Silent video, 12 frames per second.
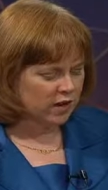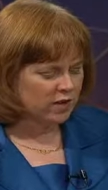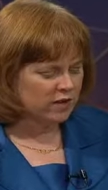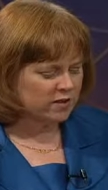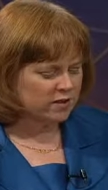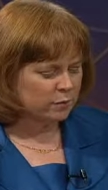
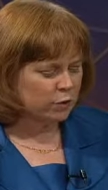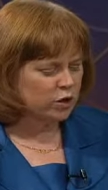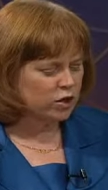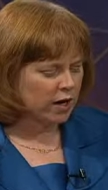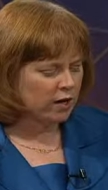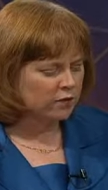got the book
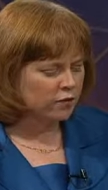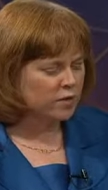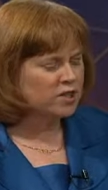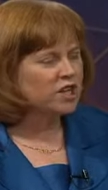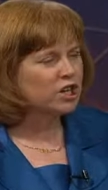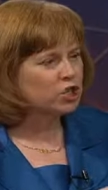titled From
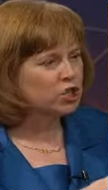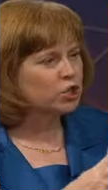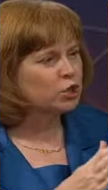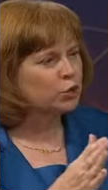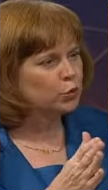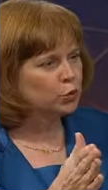Addiction
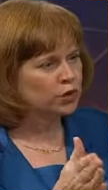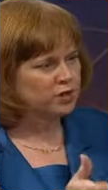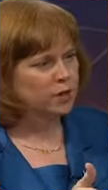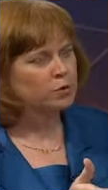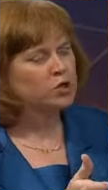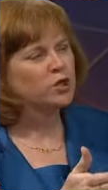to
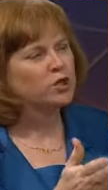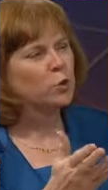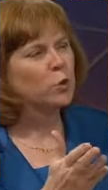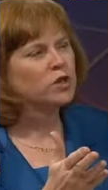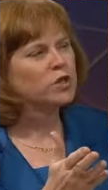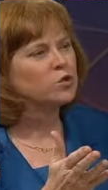Redemption. So
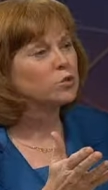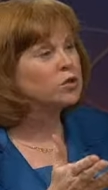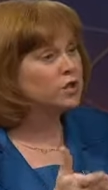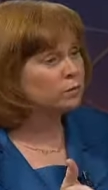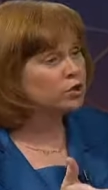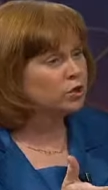what does
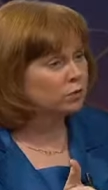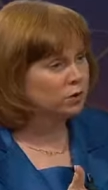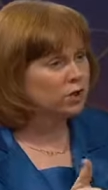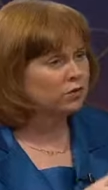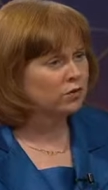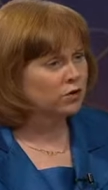redemption
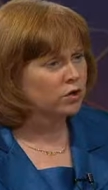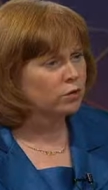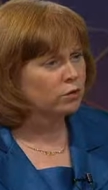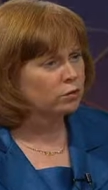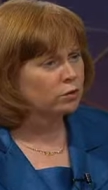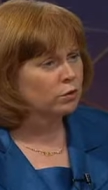mean for you?